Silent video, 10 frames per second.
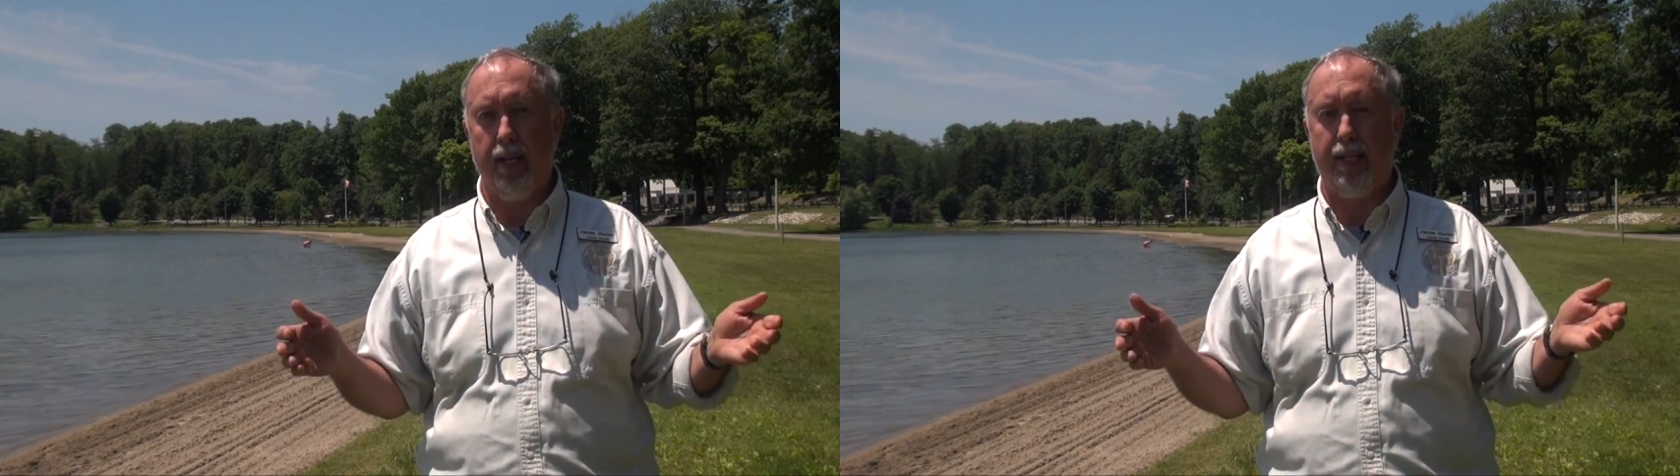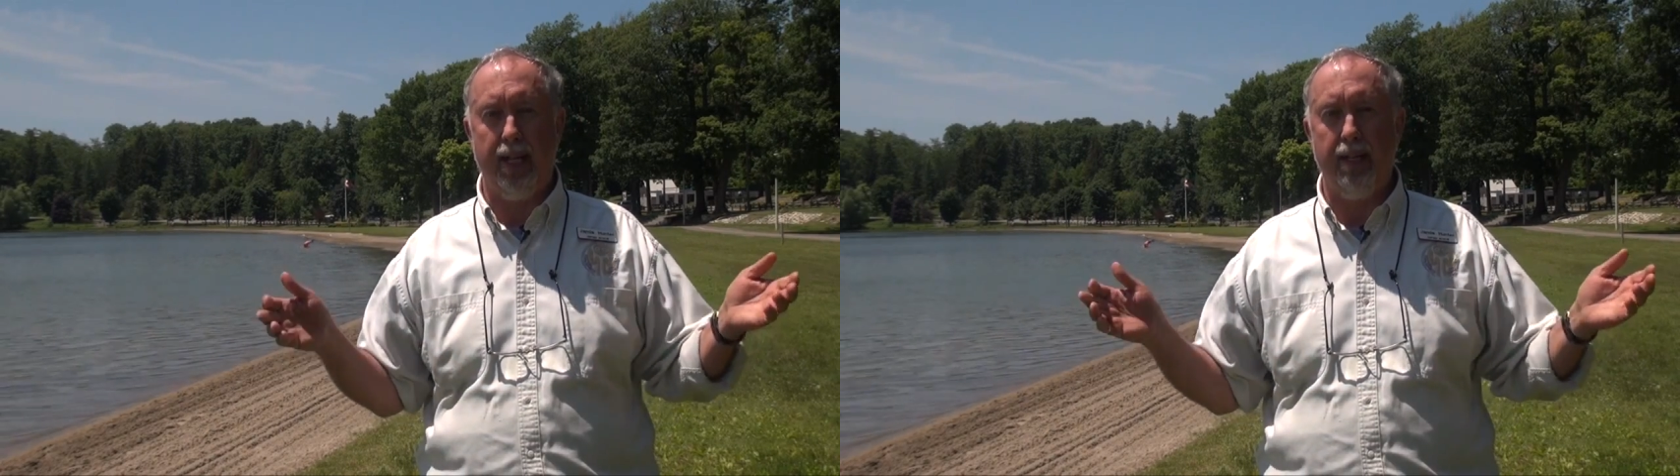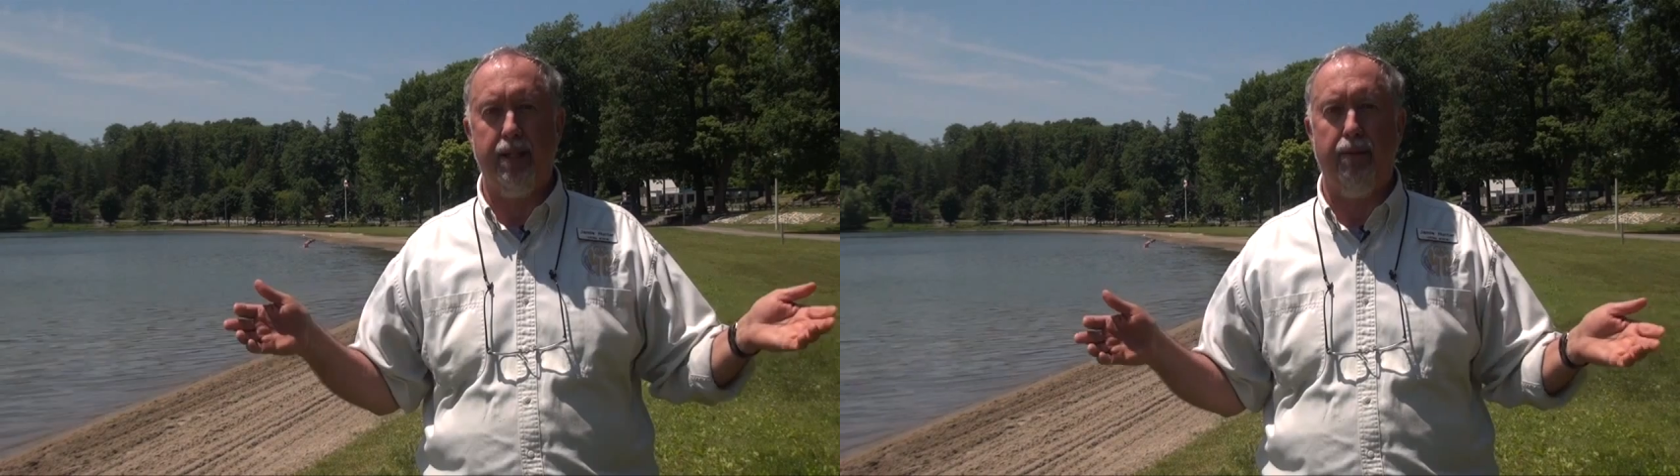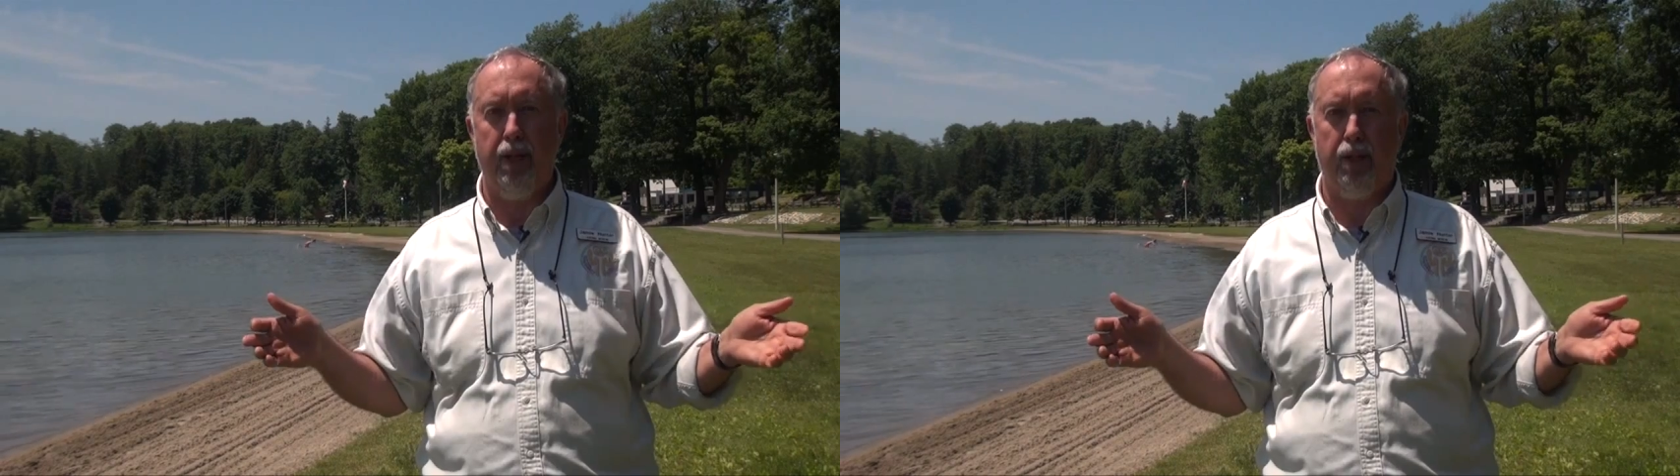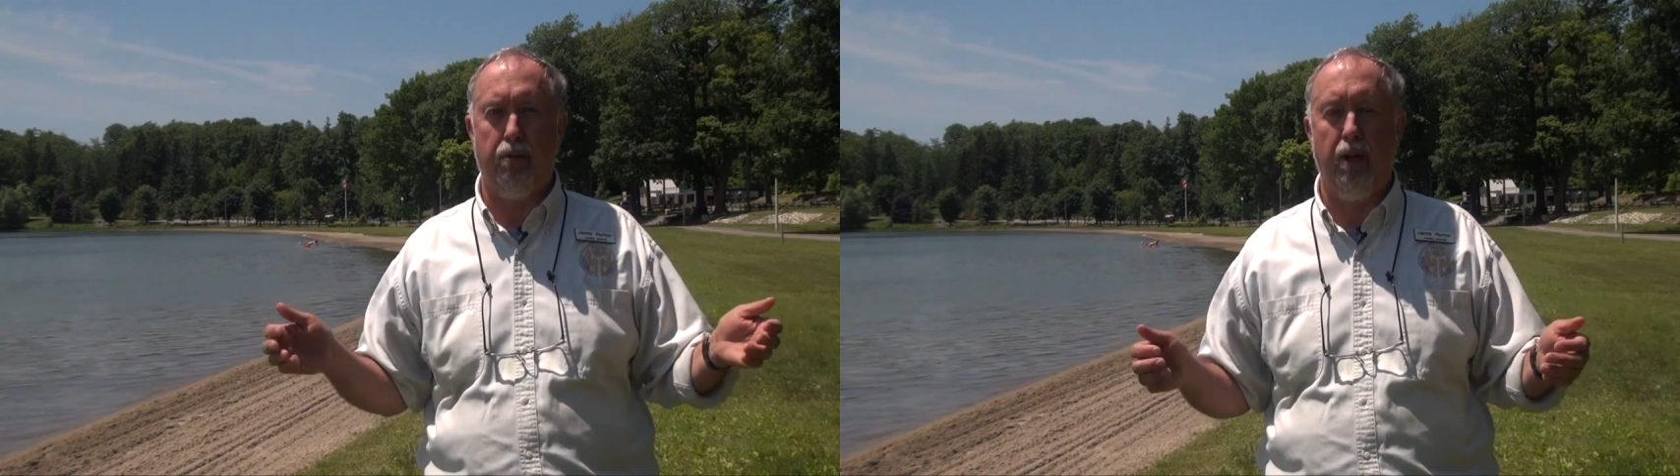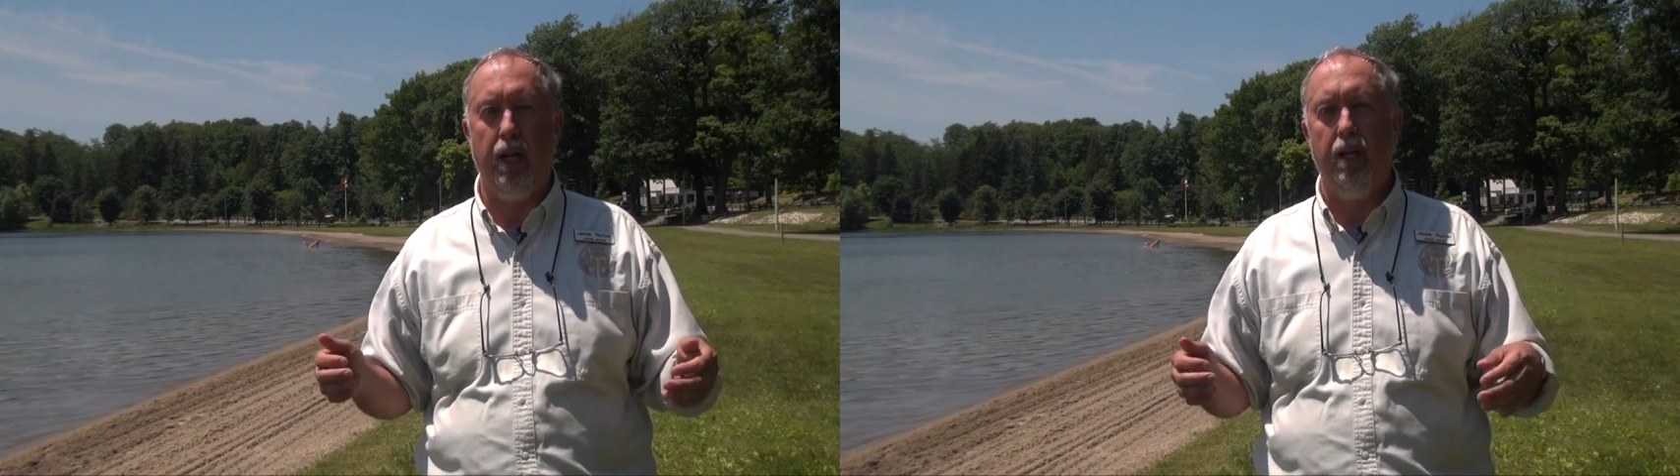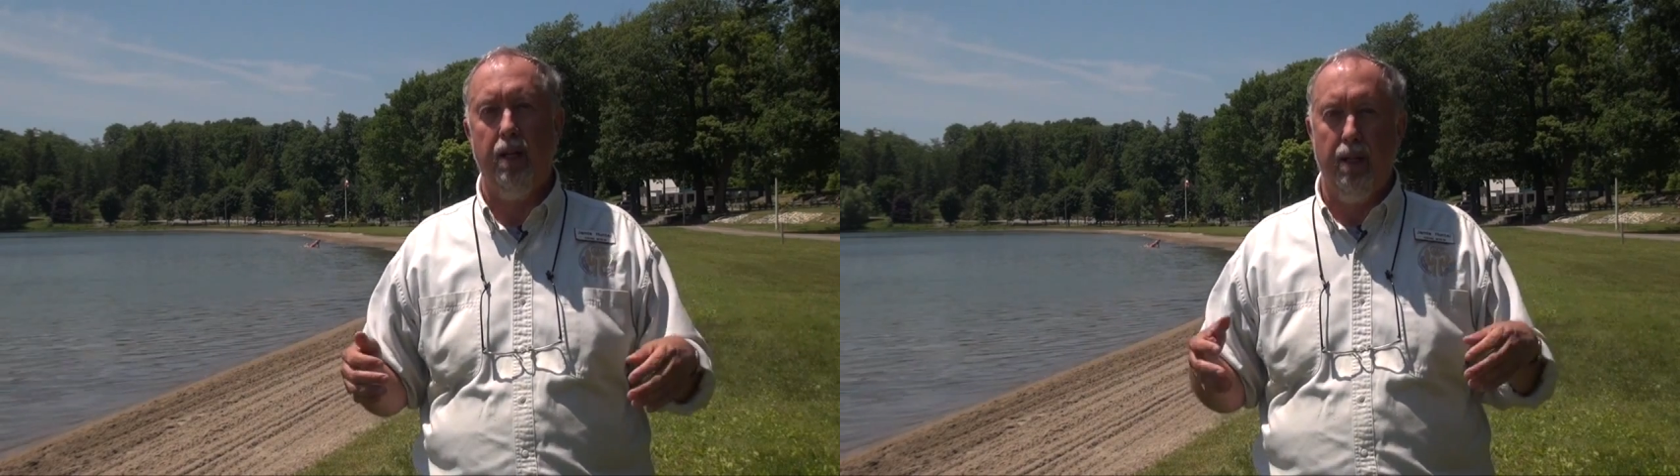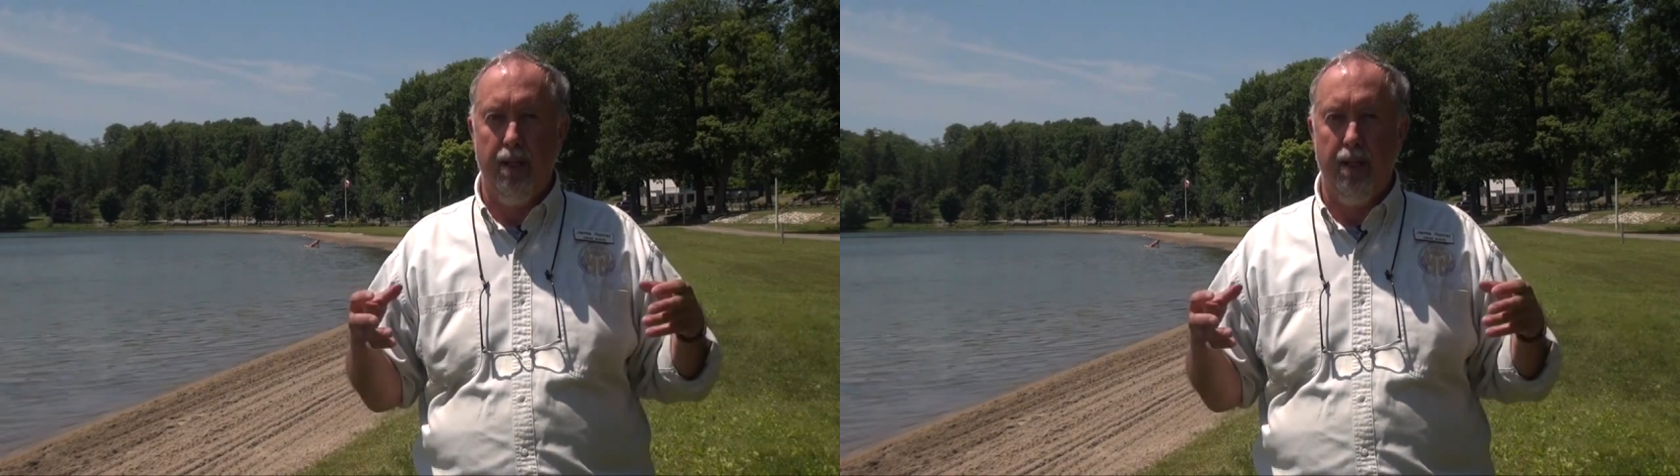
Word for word: extensive history